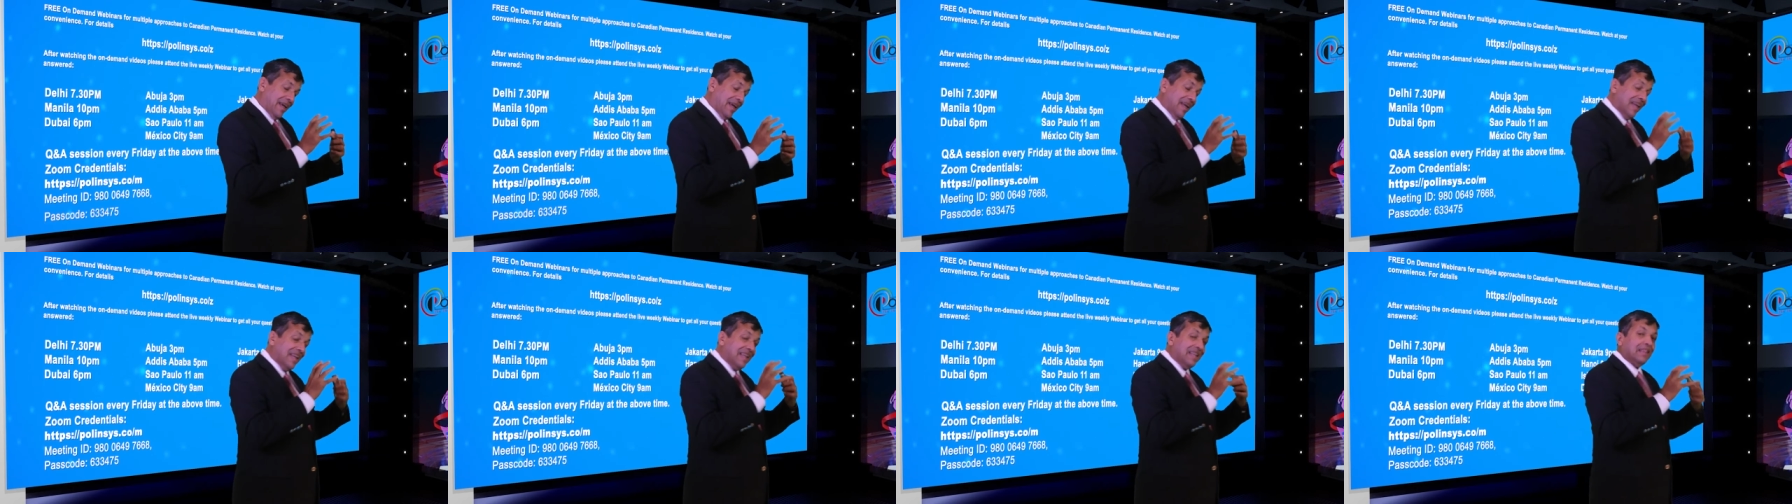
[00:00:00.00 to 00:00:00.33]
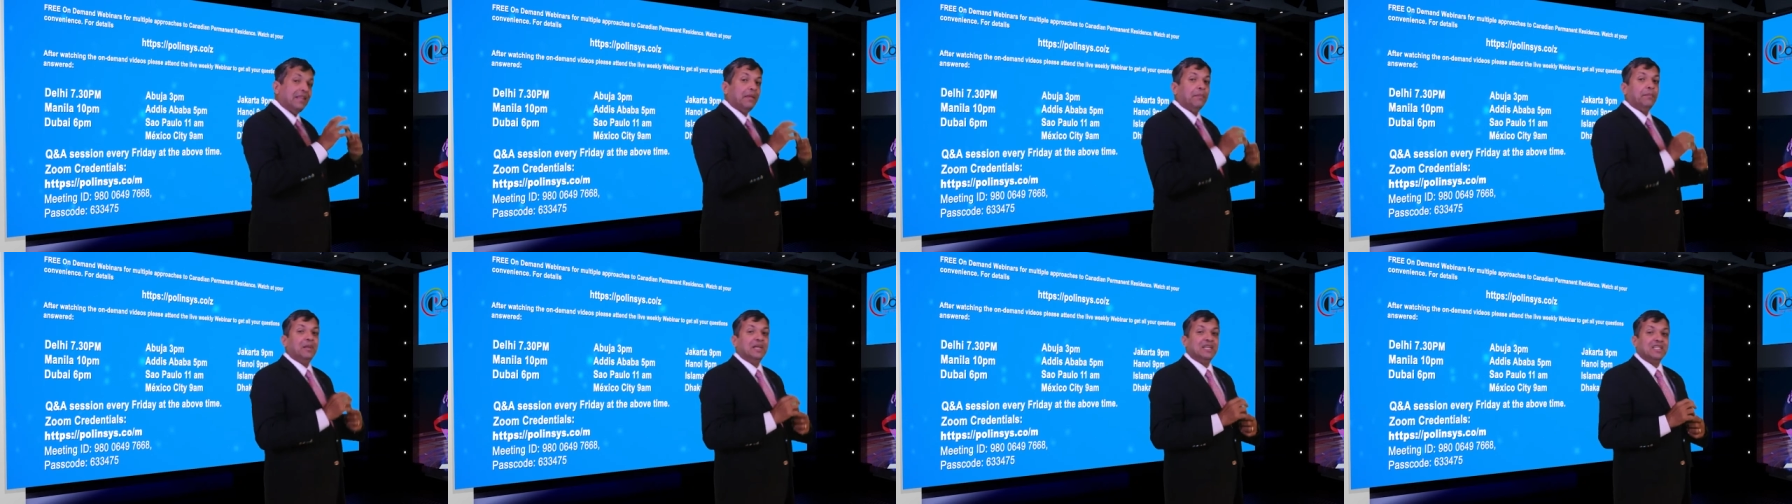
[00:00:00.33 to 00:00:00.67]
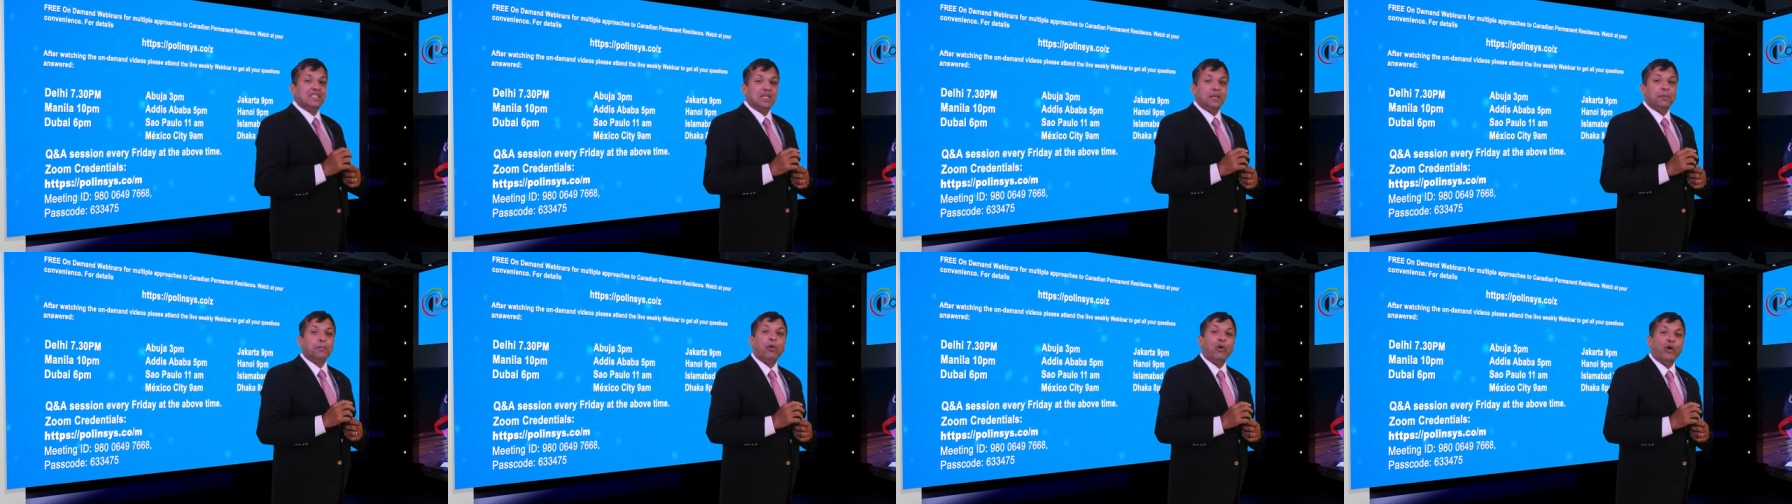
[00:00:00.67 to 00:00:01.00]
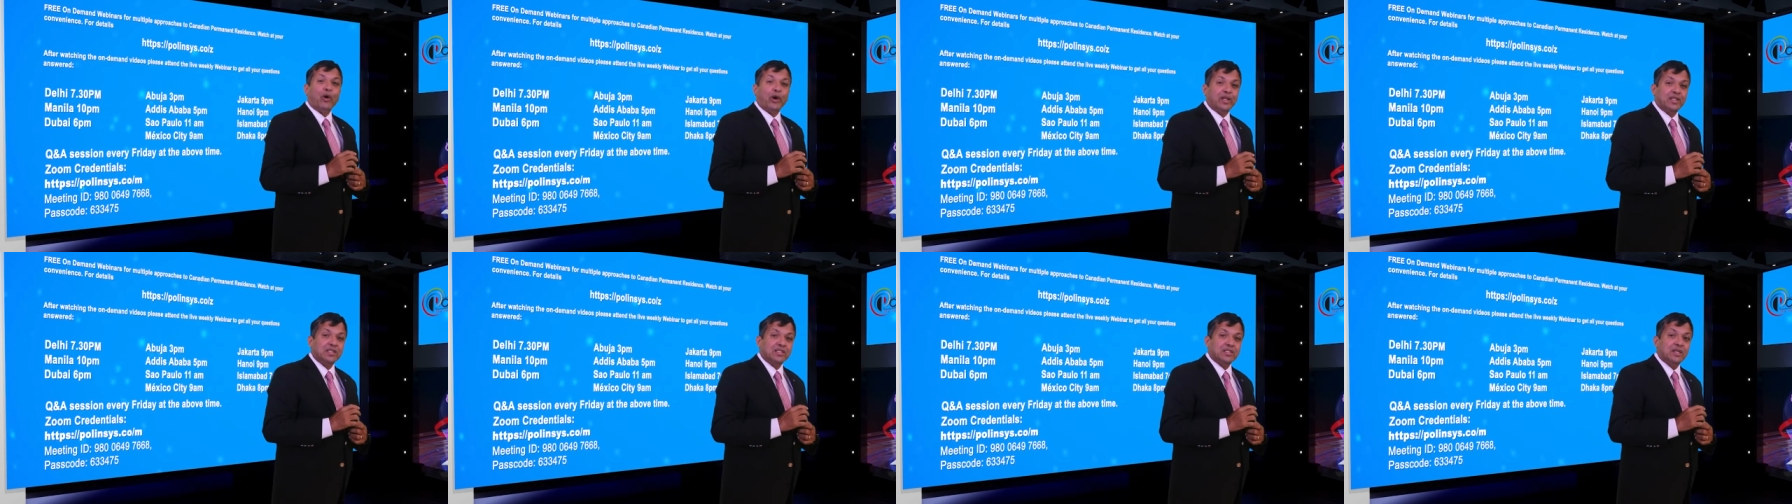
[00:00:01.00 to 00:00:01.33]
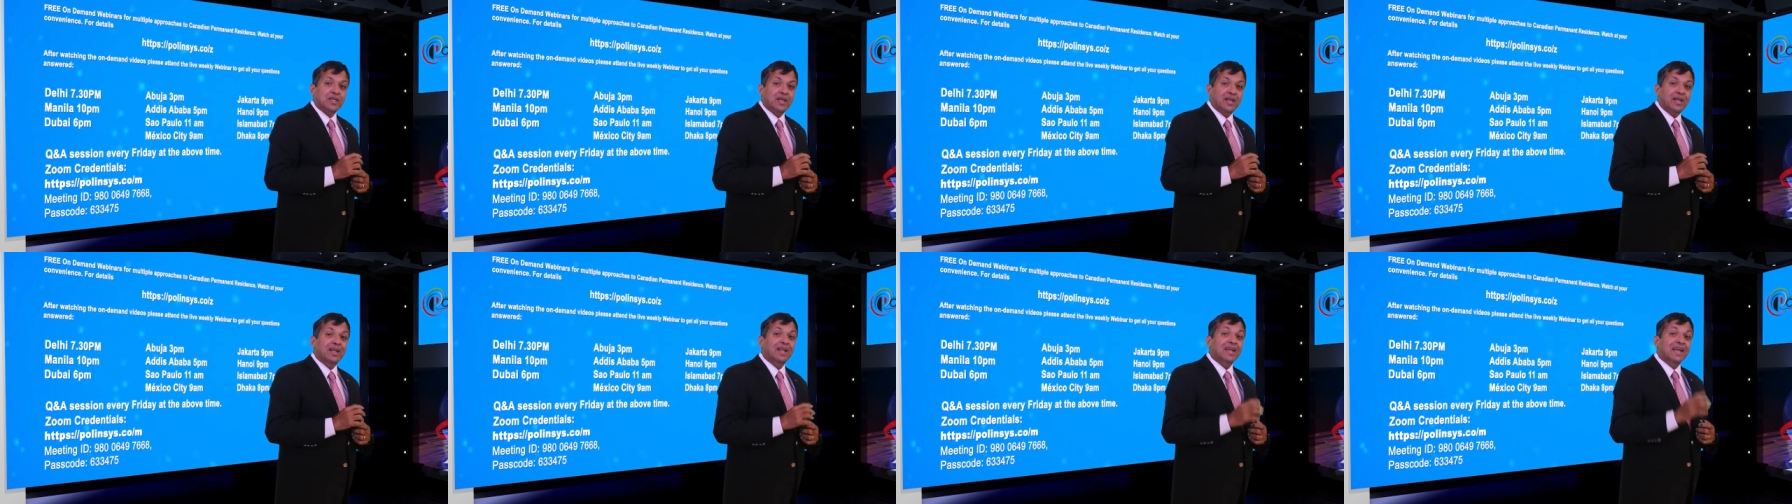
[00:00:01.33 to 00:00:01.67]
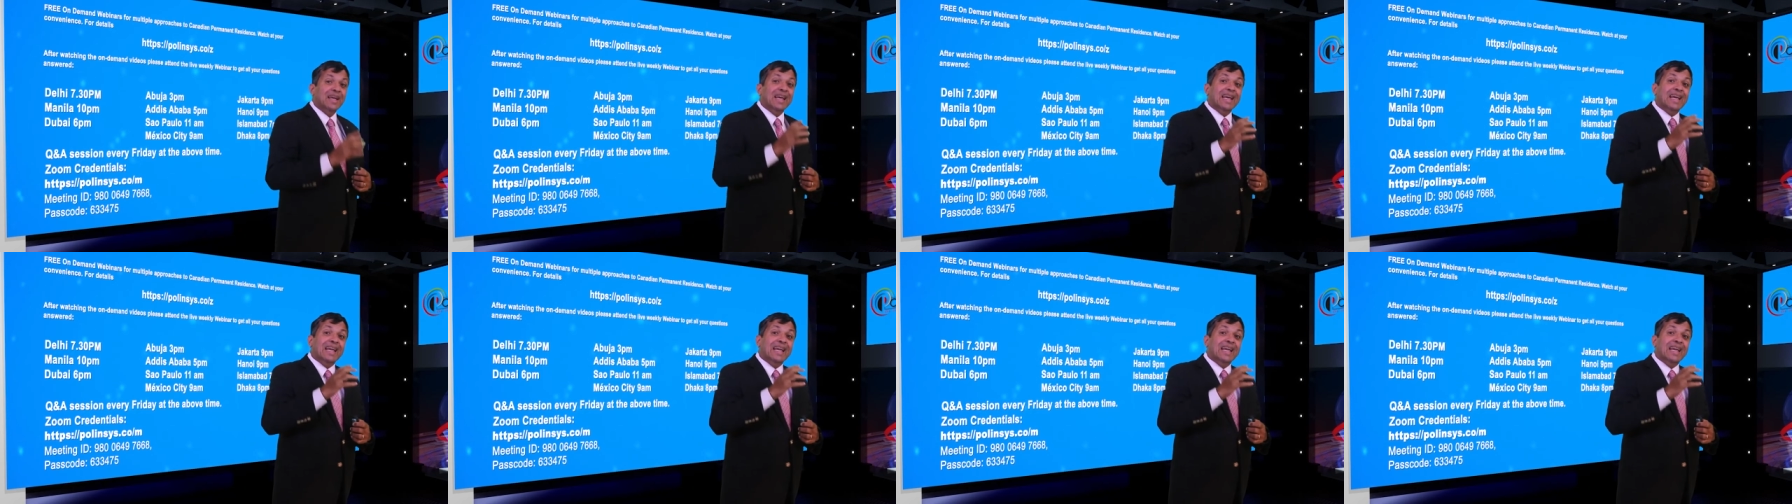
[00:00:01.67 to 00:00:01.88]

in the BC points grid.